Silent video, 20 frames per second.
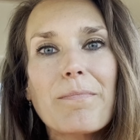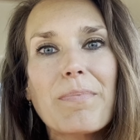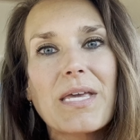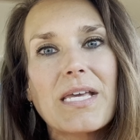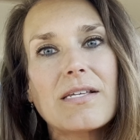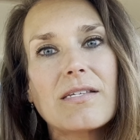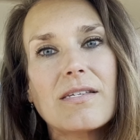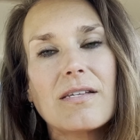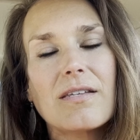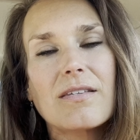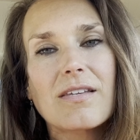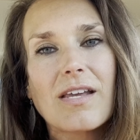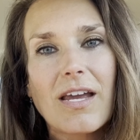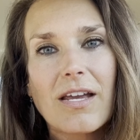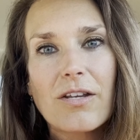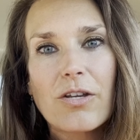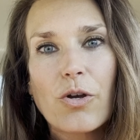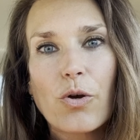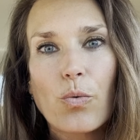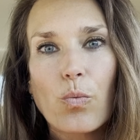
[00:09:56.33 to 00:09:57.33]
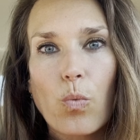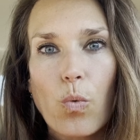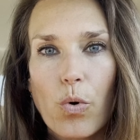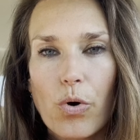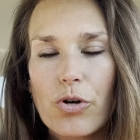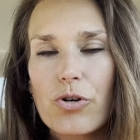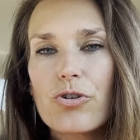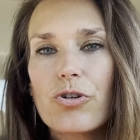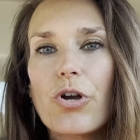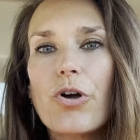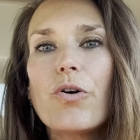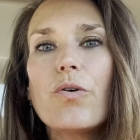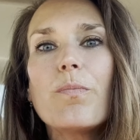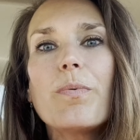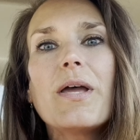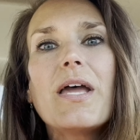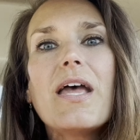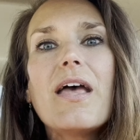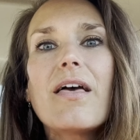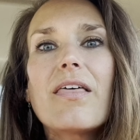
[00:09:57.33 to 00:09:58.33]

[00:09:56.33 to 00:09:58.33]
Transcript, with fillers: pieces in your wardrobe,